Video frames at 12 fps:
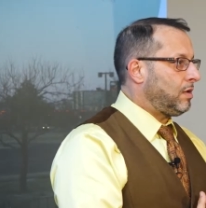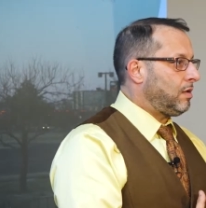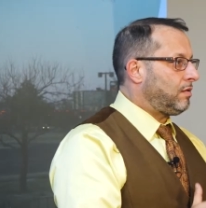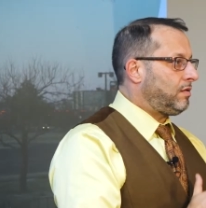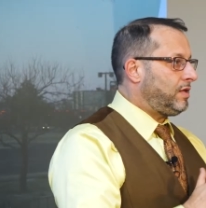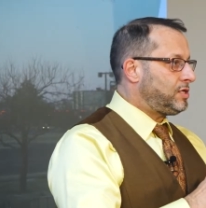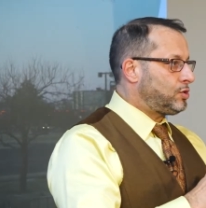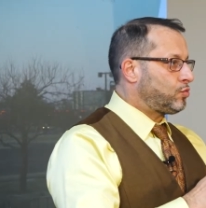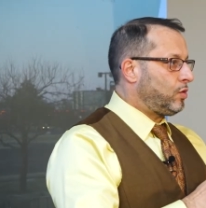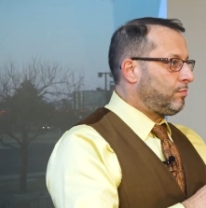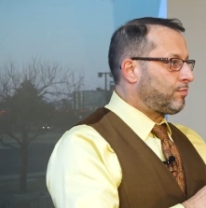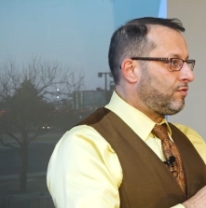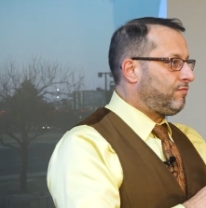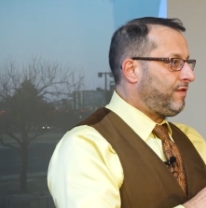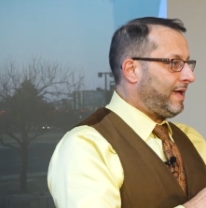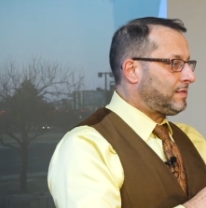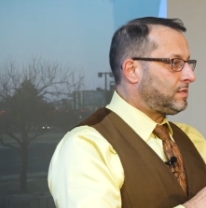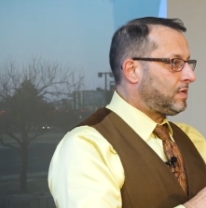This will
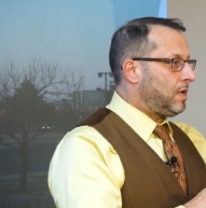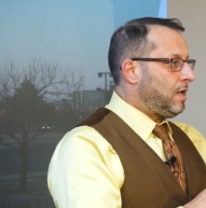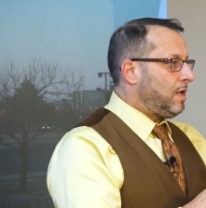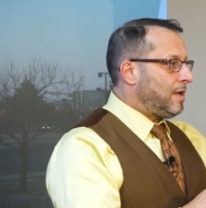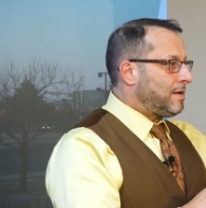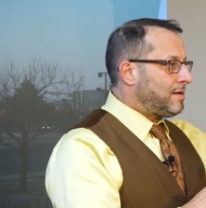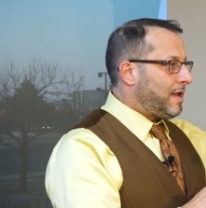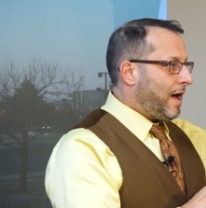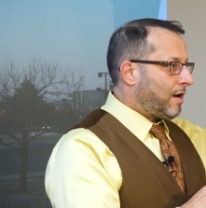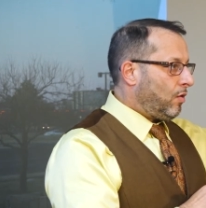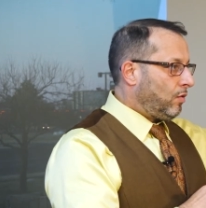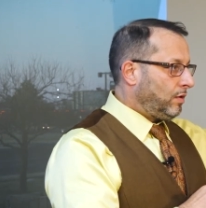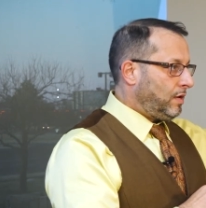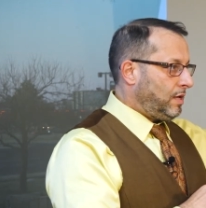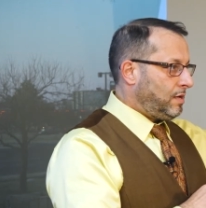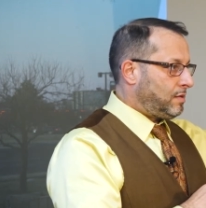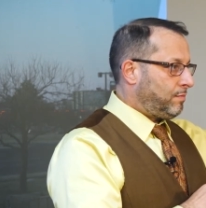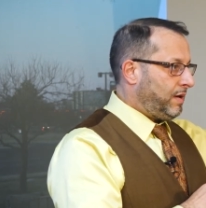prevent not
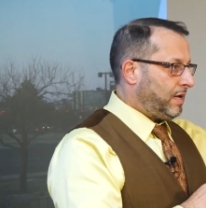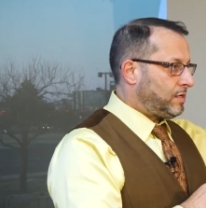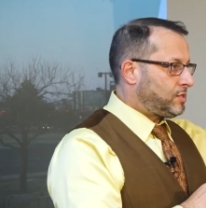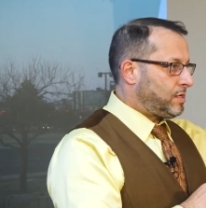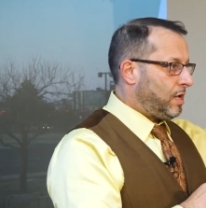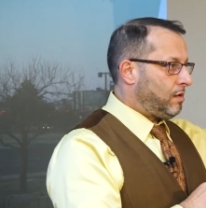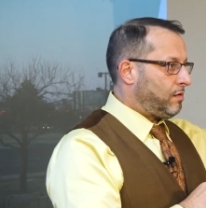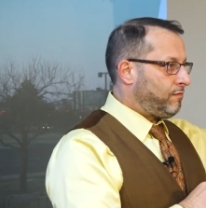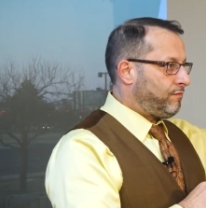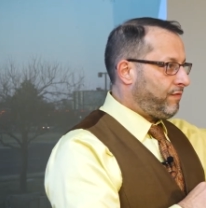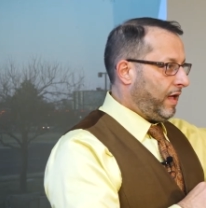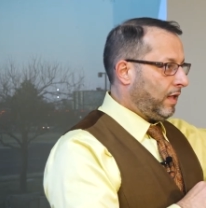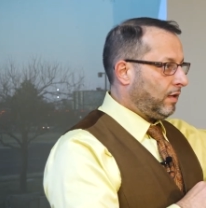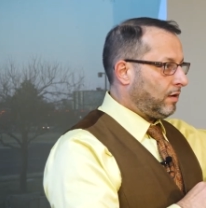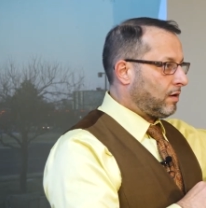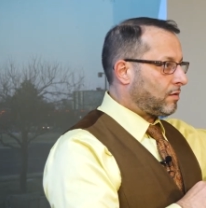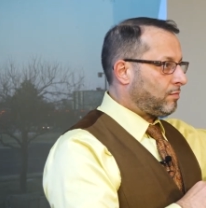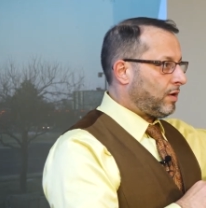only the beta cell
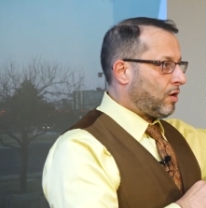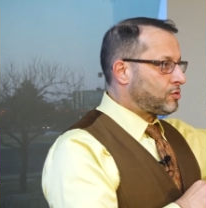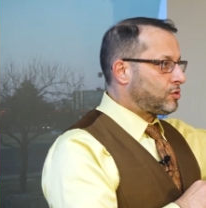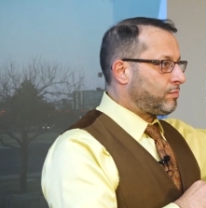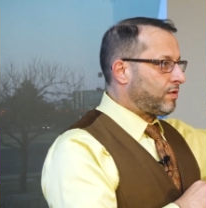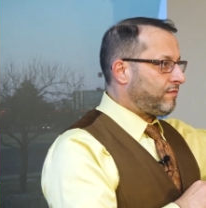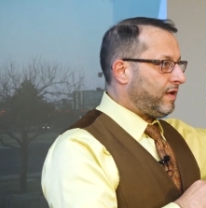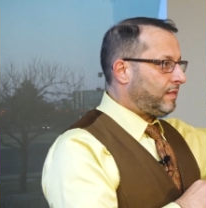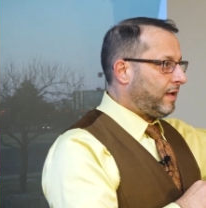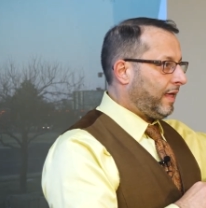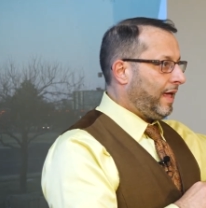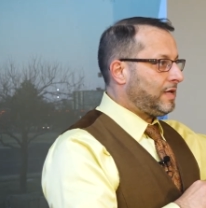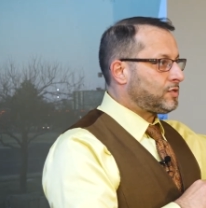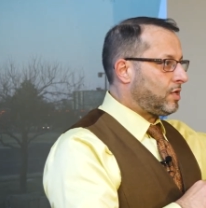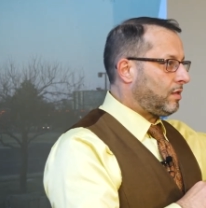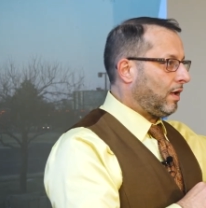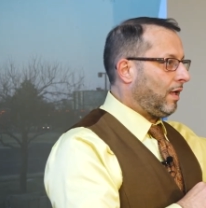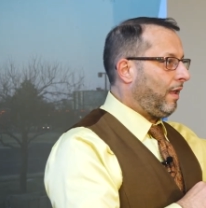failure, but also prevent the cancer,
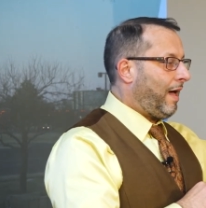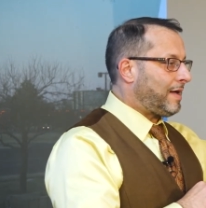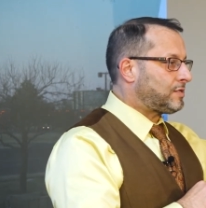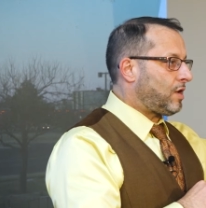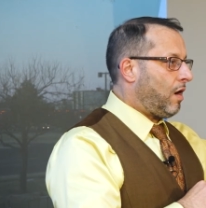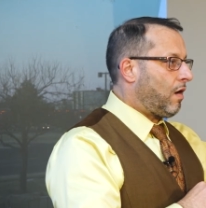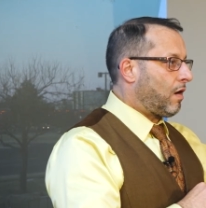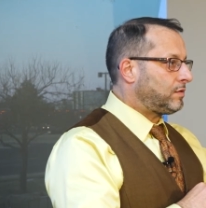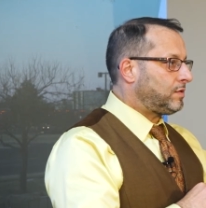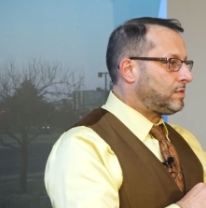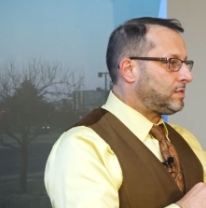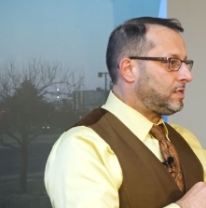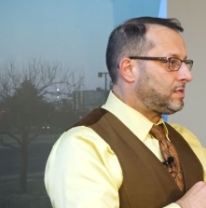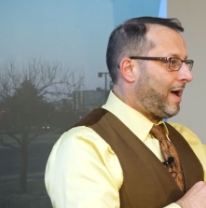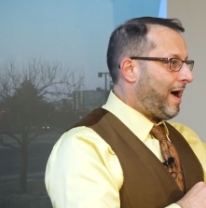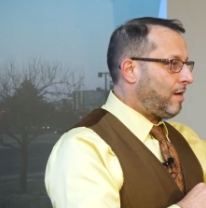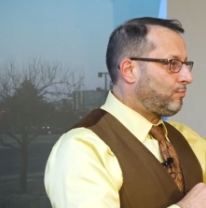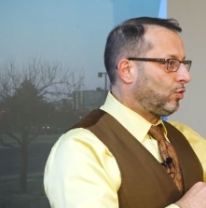the clots, the heart disease, the
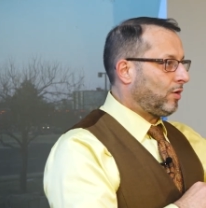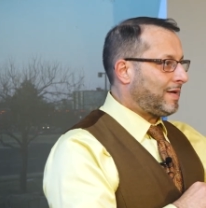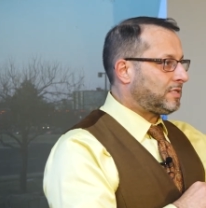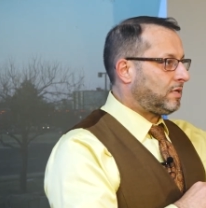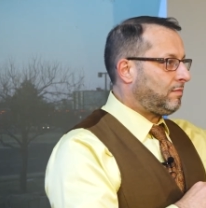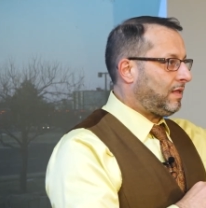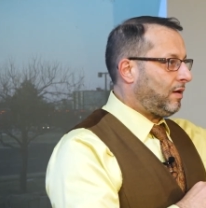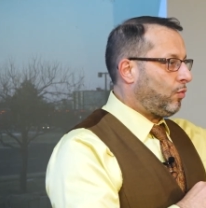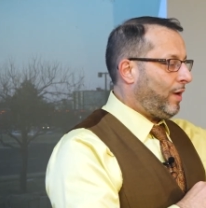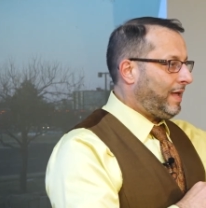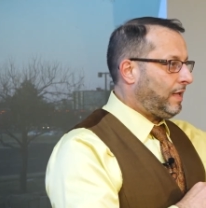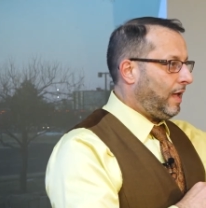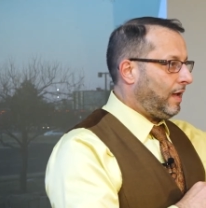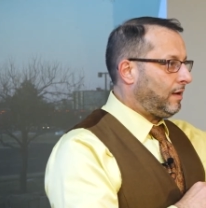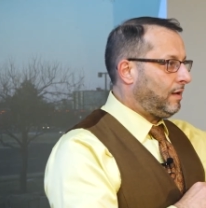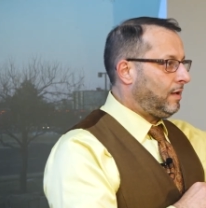hypoglycemia, the weight gain